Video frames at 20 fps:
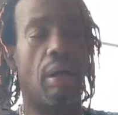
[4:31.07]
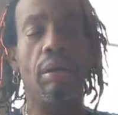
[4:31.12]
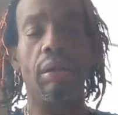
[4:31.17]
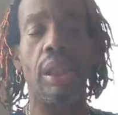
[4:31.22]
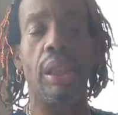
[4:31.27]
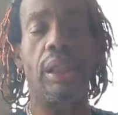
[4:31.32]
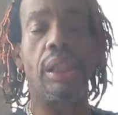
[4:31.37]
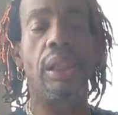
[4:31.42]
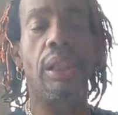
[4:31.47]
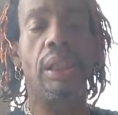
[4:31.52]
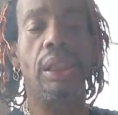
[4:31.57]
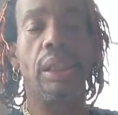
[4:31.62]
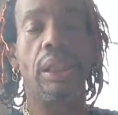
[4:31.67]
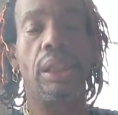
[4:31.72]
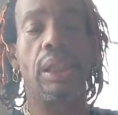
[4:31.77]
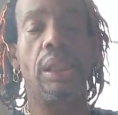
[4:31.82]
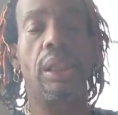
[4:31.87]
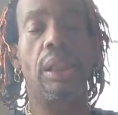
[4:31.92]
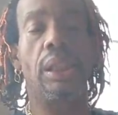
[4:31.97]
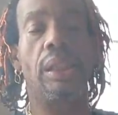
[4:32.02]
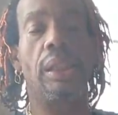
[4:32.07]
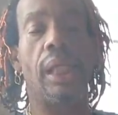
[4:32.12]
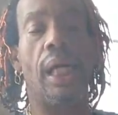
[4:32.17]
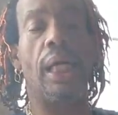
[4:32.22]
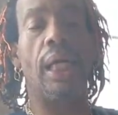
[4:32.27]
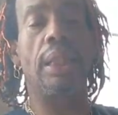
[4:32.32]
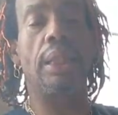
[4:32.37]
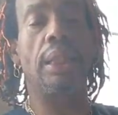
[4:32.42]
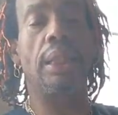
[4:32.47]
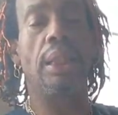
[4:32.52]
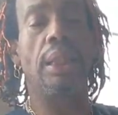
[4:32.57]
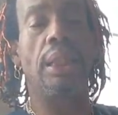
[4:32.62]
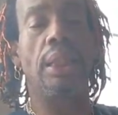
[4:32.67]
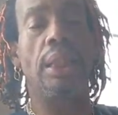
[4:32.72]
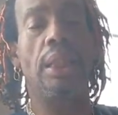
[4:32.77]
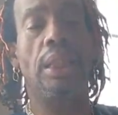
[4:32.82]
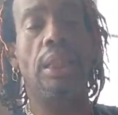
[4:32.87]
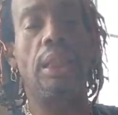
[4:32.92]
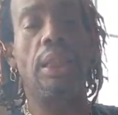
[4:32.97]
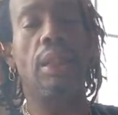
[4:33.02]
Okay. All right.
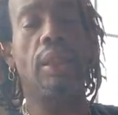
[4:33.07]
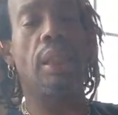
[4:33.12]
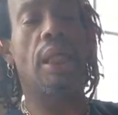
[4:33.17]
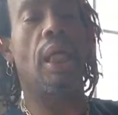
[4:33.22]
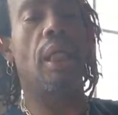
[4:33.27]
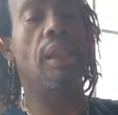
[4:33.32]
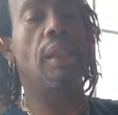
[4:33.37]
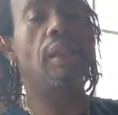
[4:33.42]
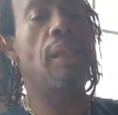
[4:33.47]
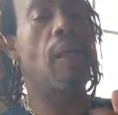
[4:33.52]
Okay.